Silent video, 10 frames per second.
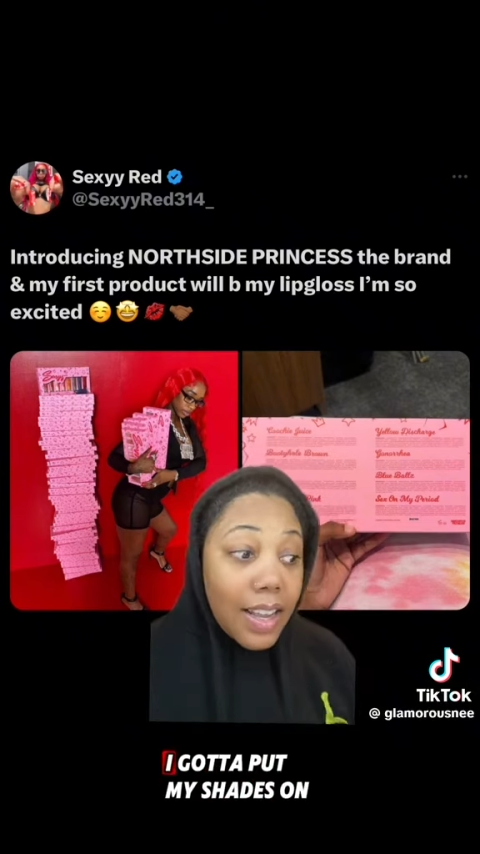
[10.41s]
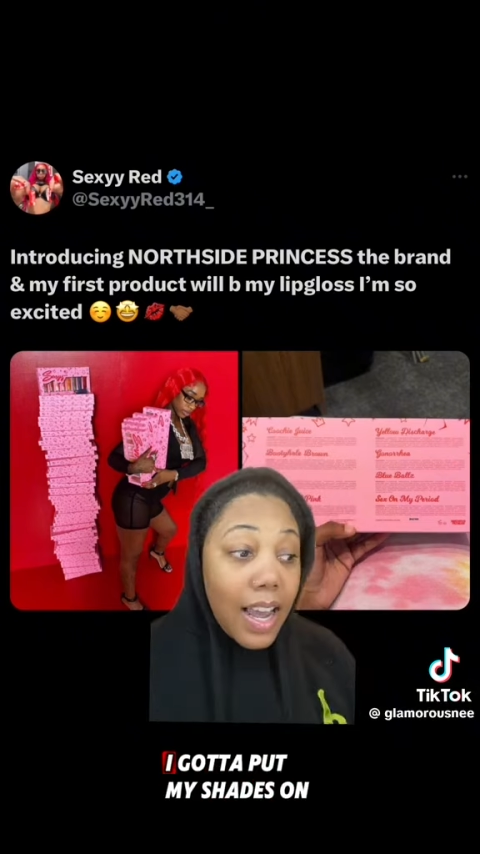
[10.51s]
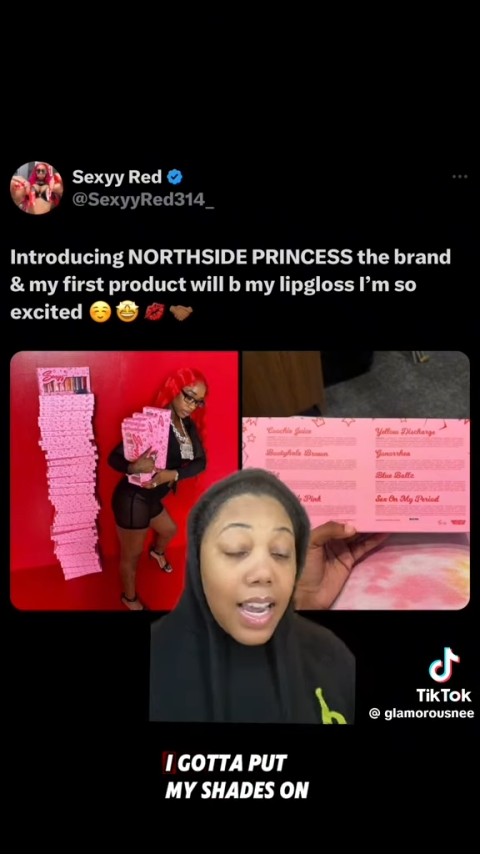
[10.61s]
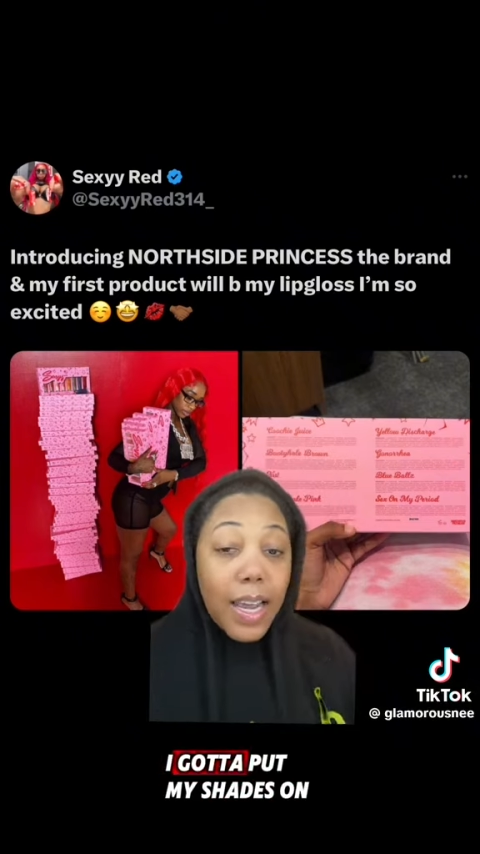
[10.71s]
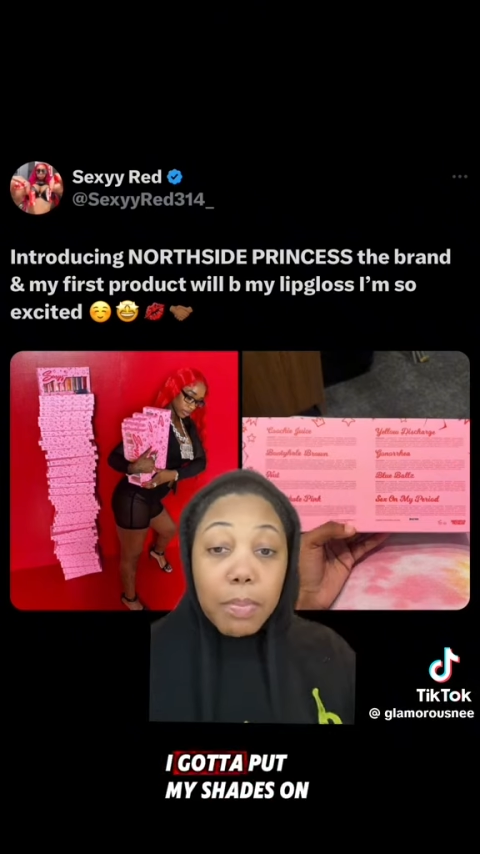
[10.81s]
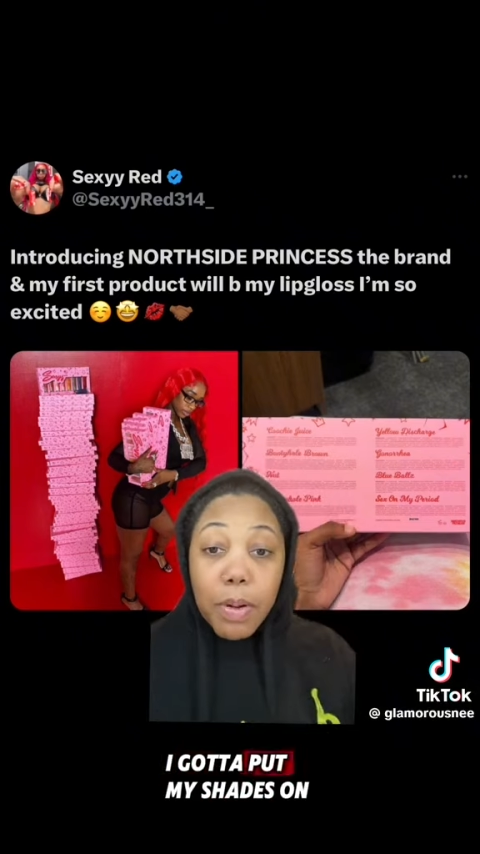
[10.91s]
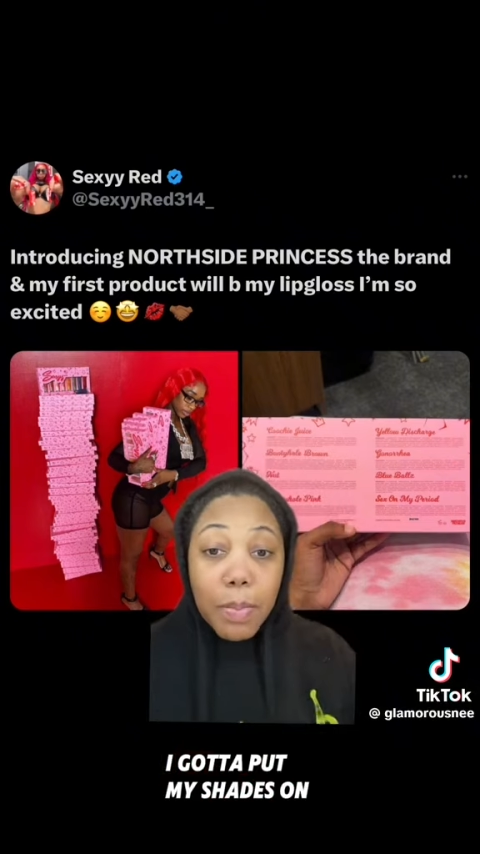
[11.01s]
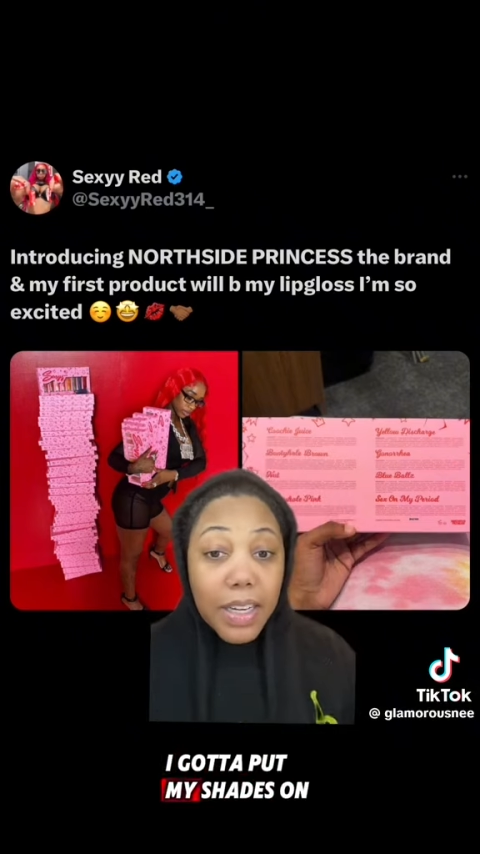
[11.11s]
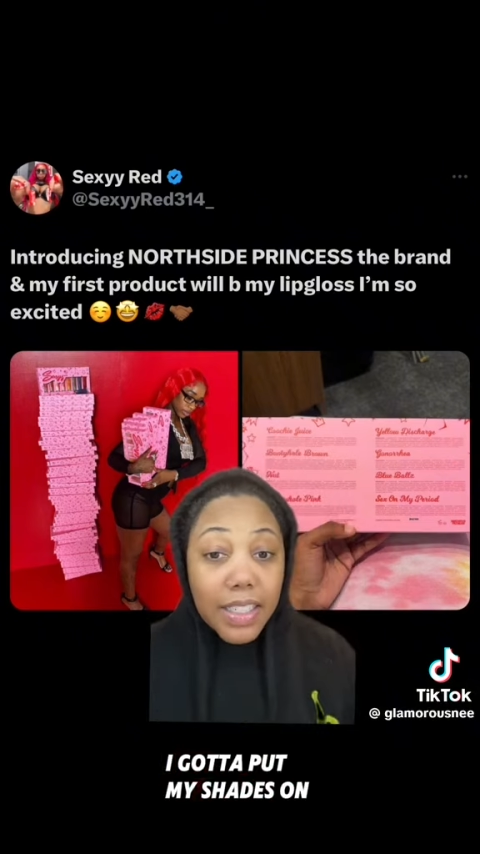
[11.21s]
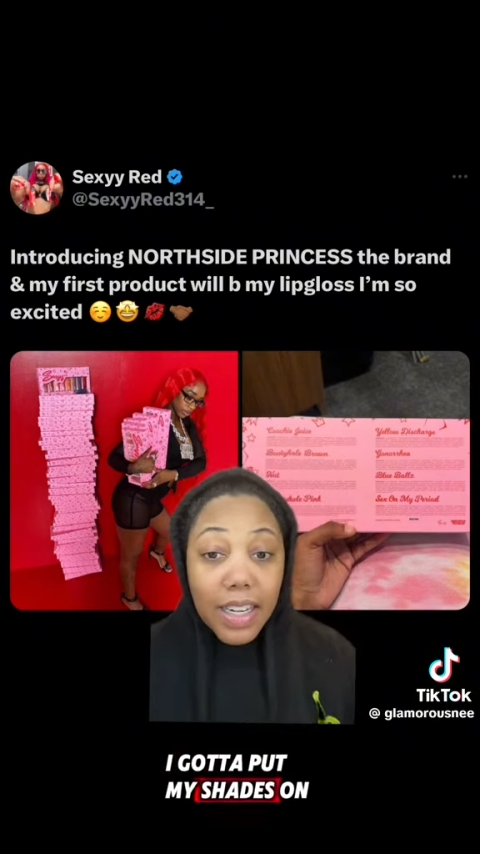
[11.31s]
I gotta put
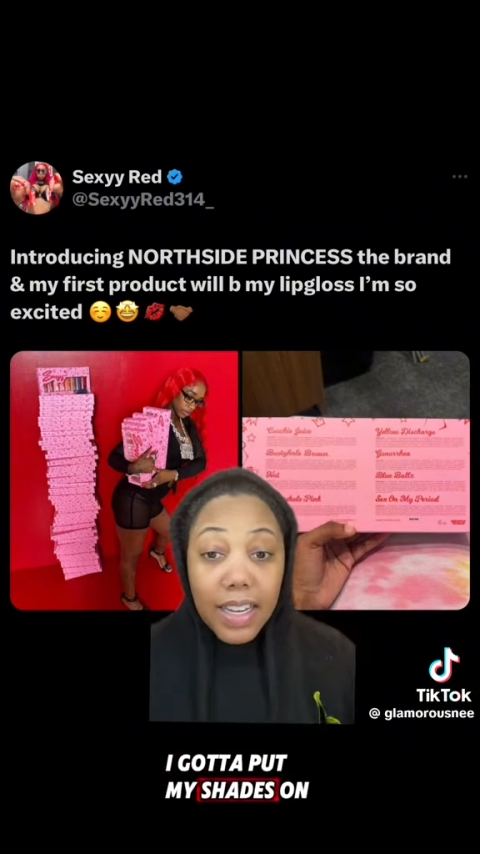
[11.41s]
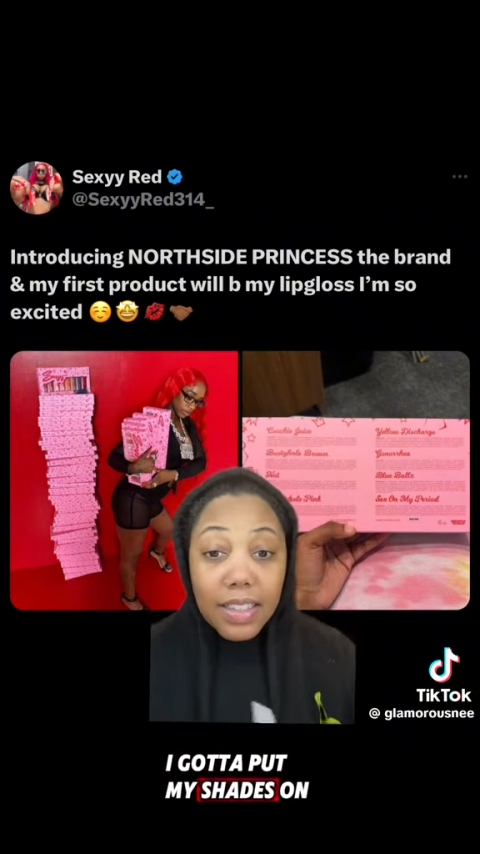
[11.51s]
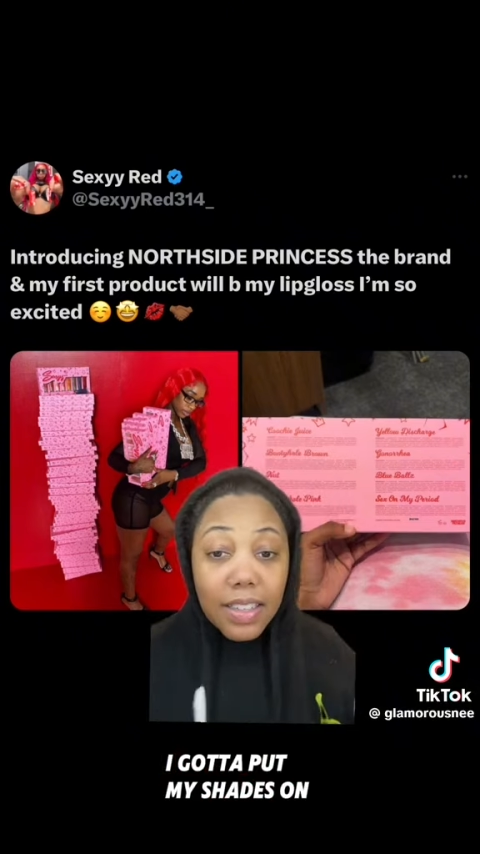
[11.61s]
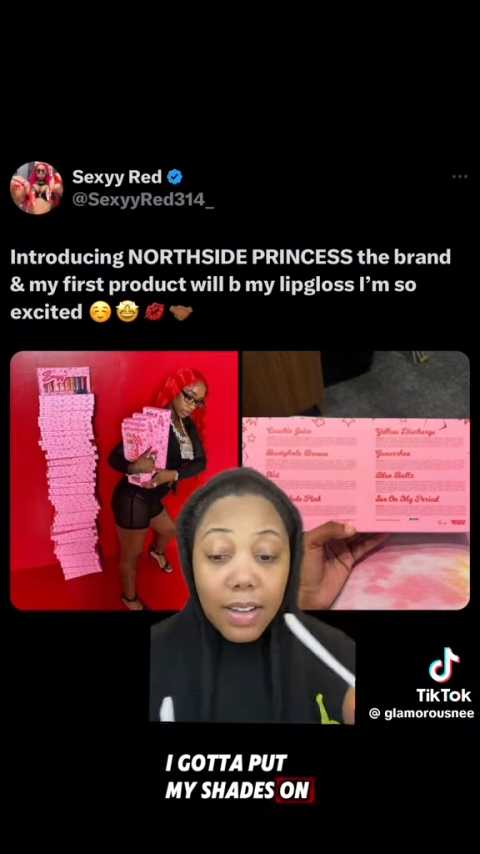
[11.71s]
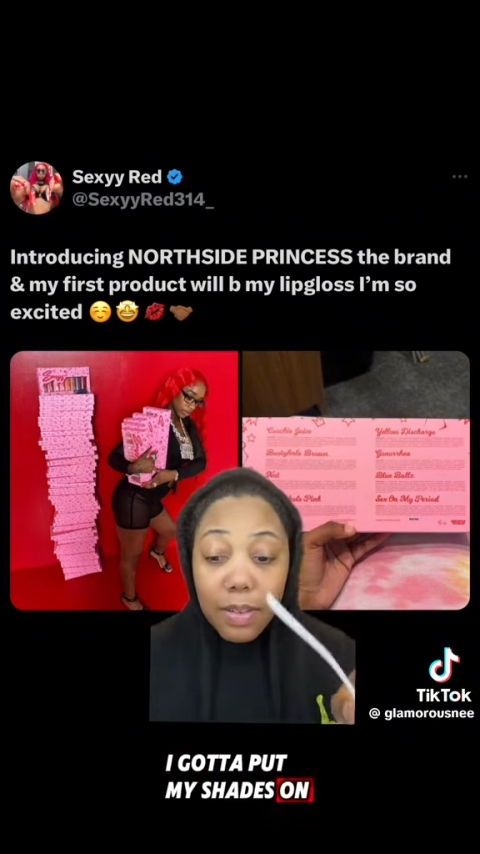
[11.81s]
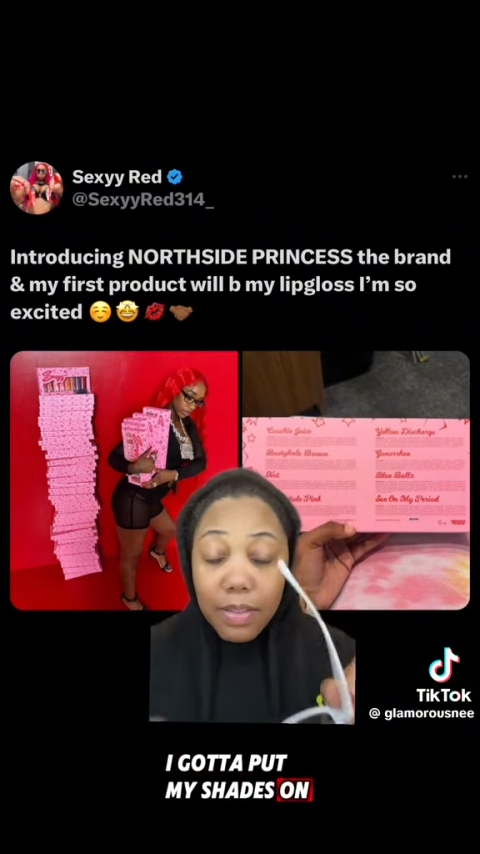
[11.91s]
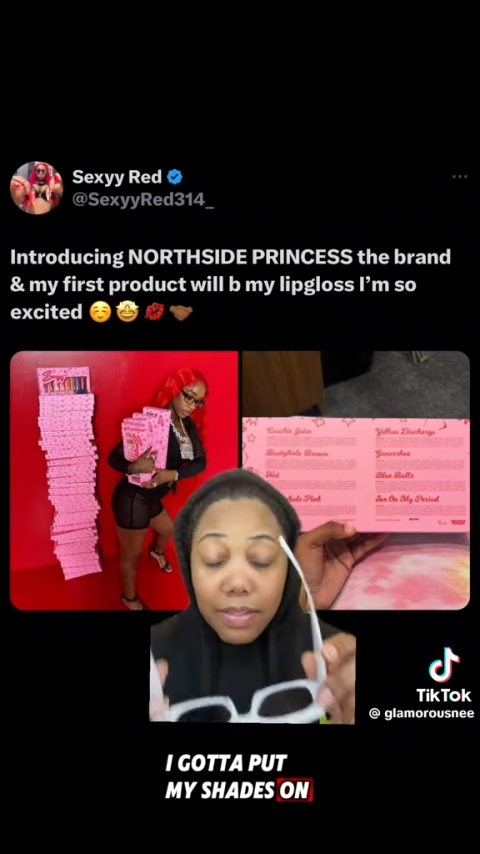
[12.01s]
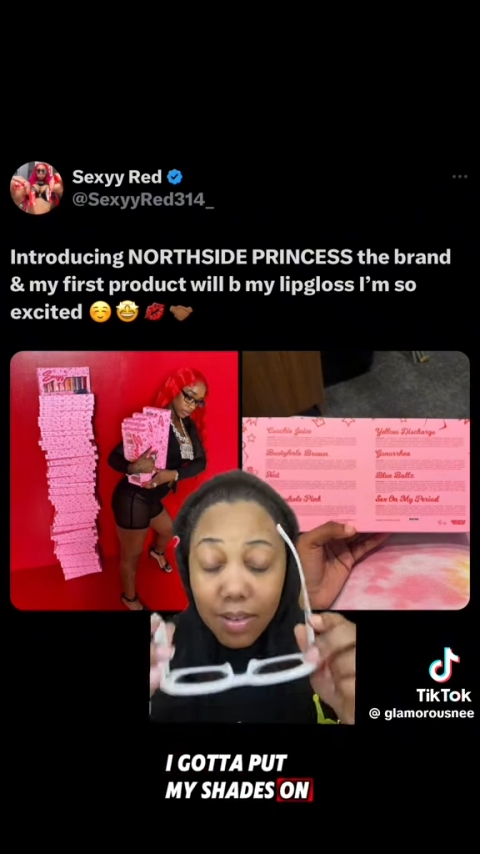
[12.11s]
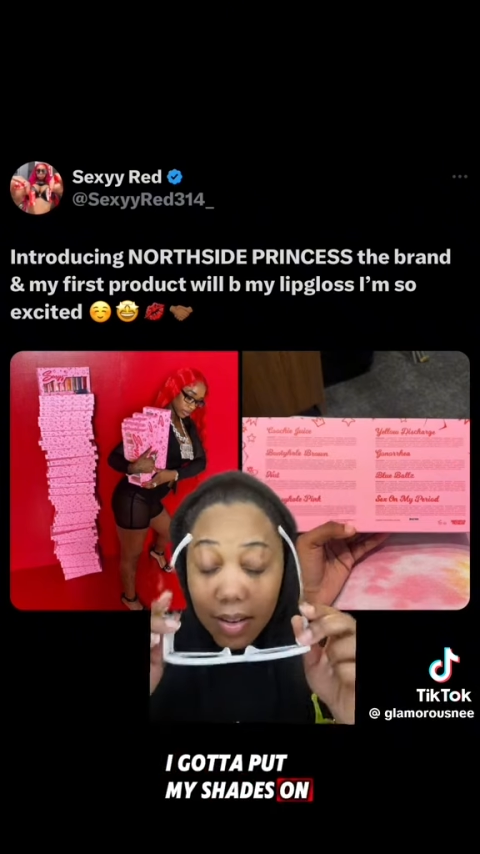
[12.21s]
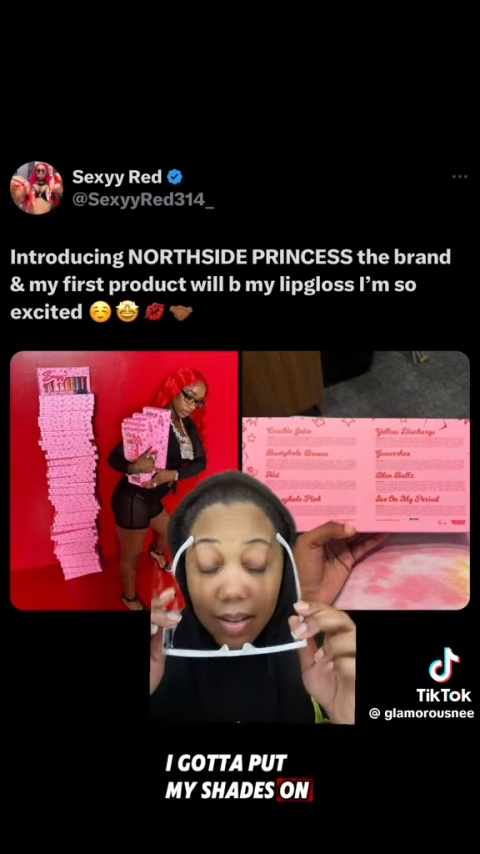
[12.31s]
my shades
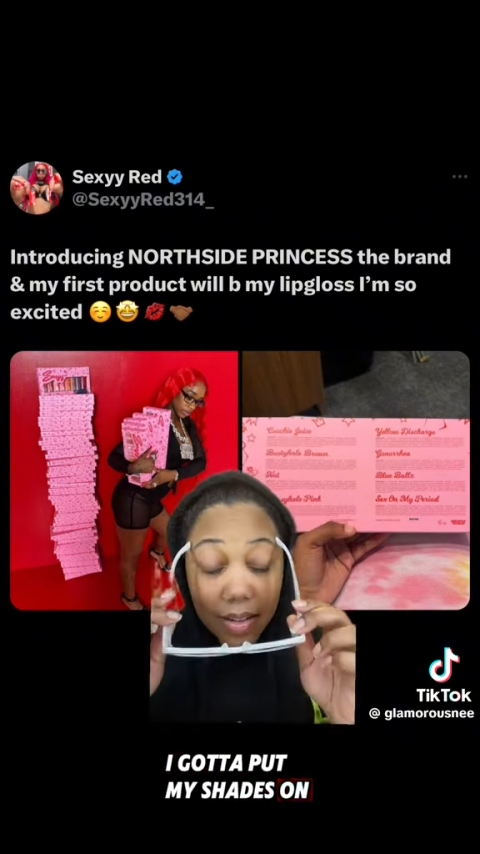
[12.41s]
on.